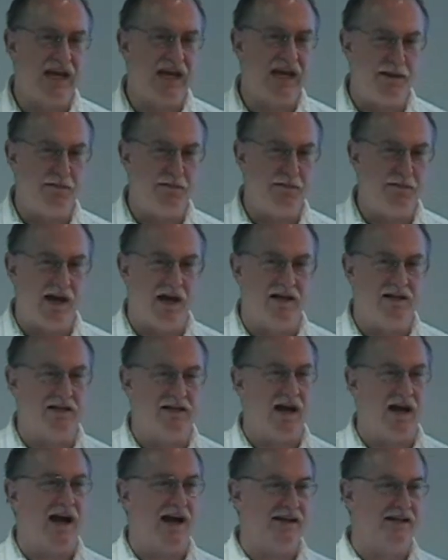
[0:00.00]
game
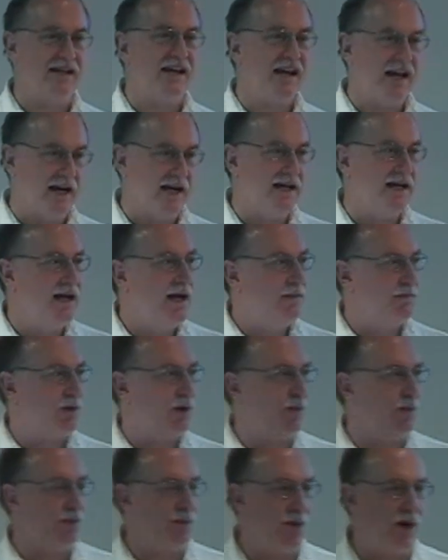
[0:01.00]
idea,
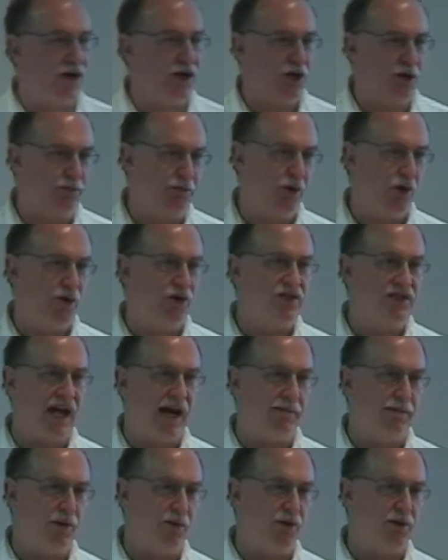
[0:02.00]
but we want you to
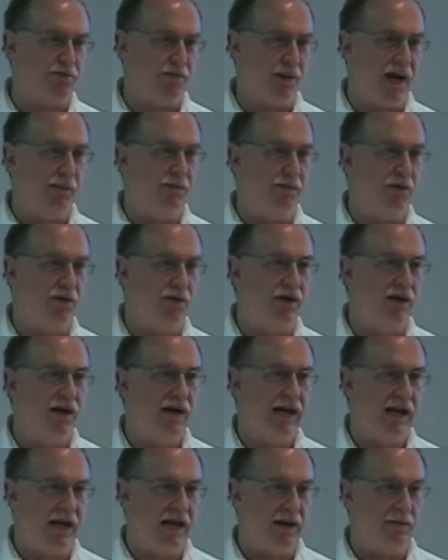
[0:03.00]
prototype it with paper
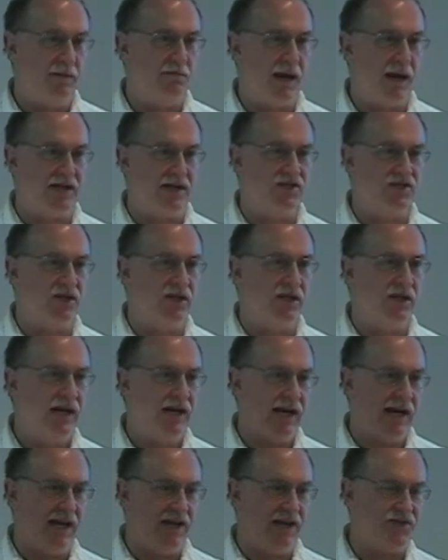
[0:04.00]
and pencil
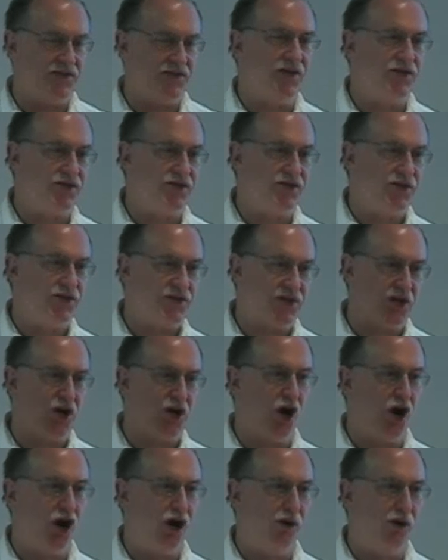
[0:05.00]
and scissors and
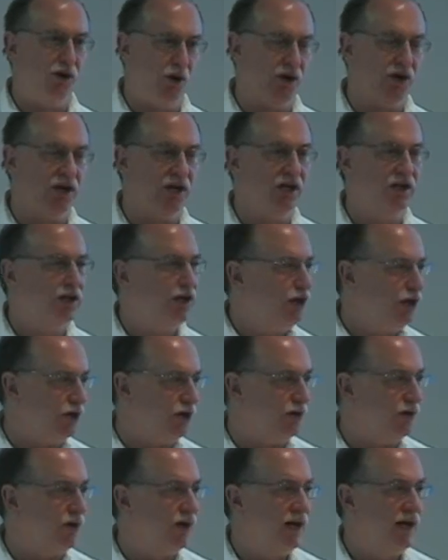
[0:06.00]
cardboard and
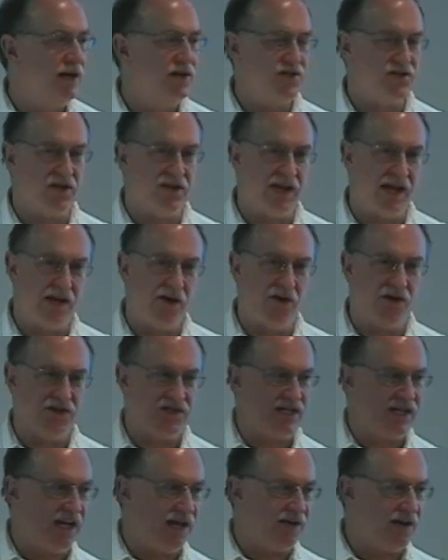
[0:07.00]
glue so that you can
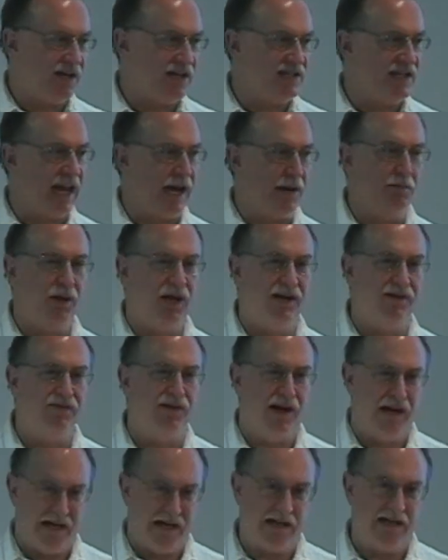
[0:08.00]
see, is gameplay fun?